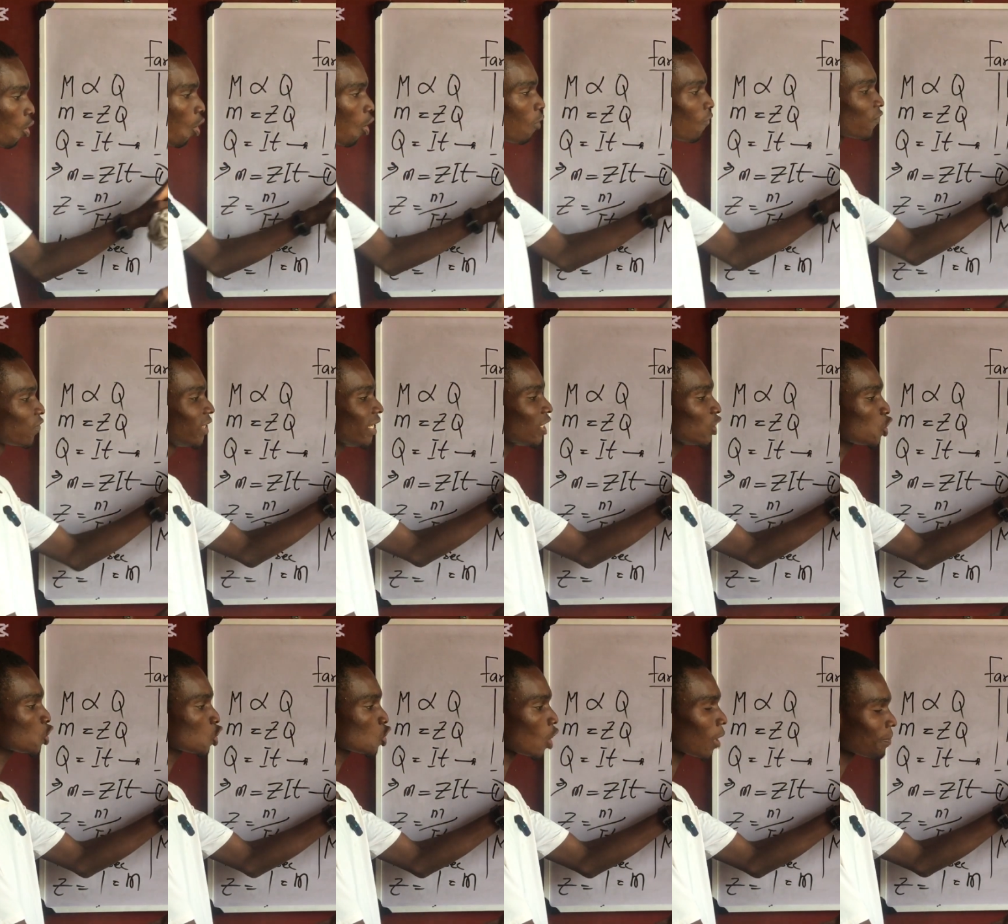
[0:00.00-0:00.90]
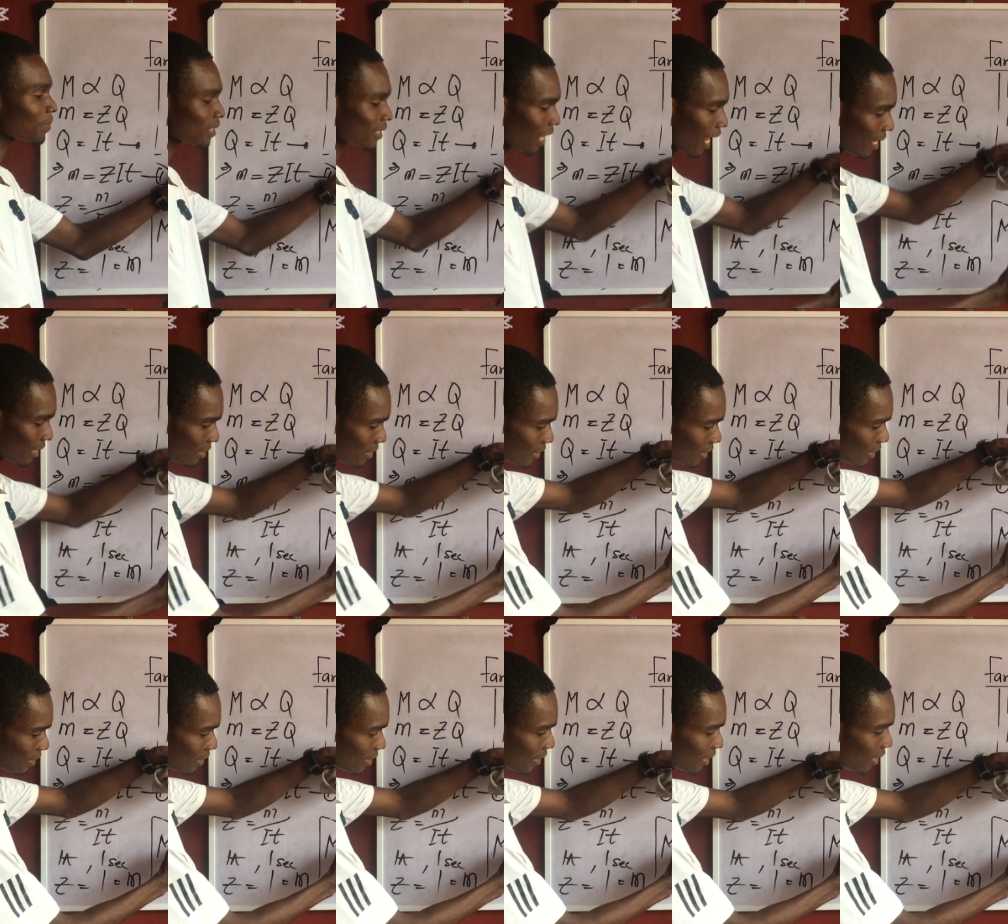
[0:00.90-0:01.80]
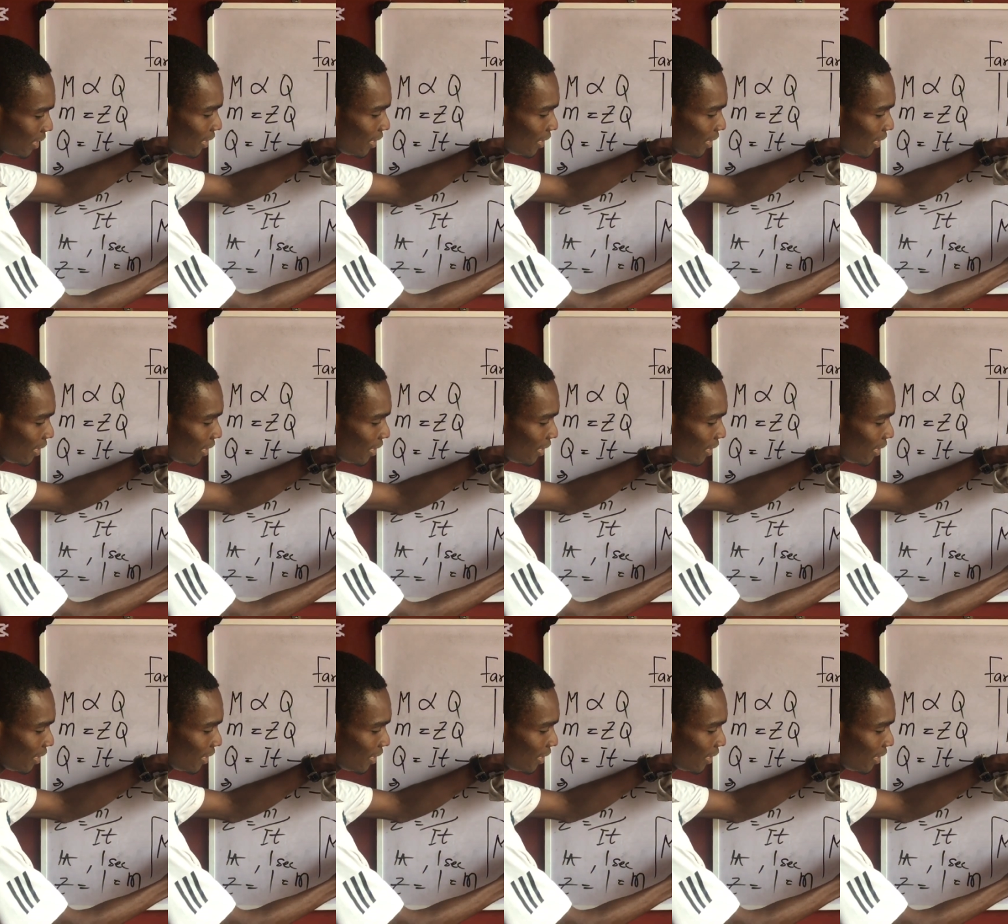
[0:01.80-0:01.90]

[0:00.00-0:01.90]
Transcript: of this substance